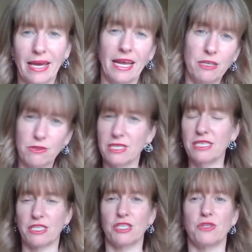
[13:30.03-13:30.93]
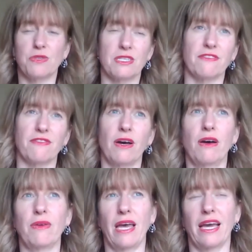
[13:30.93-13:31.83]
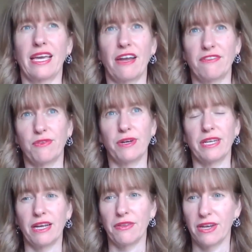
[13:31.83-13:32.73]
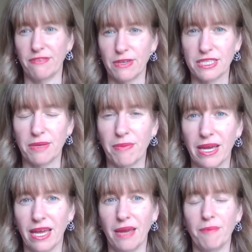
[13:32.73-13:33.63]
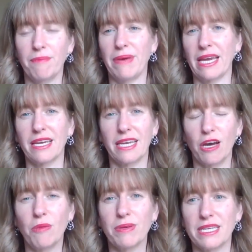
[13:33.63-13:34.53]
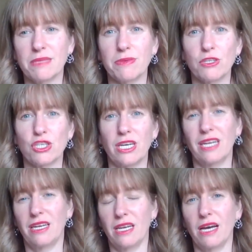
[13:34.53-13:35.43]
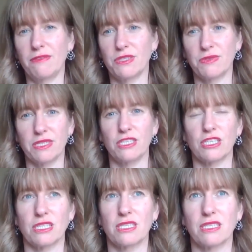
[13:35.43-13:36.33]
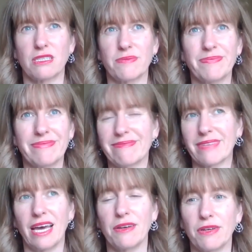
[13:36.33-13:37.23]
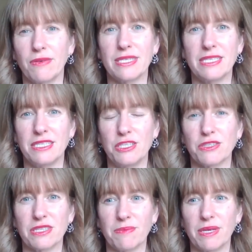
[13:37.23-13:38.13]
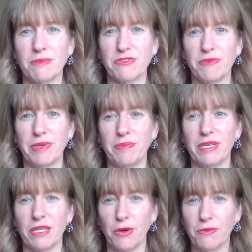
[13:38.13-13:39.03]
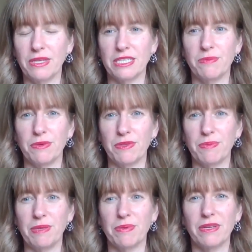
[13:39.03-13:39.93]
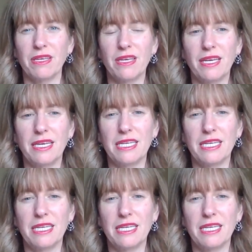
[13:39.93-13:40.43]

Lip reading: And I use the excuse of, oh yeah, I can't afford it now that I've looked at my bank account, but that's bullshit. I was really just, I don't know. It's easier sometimes for me to be alone than to be with people,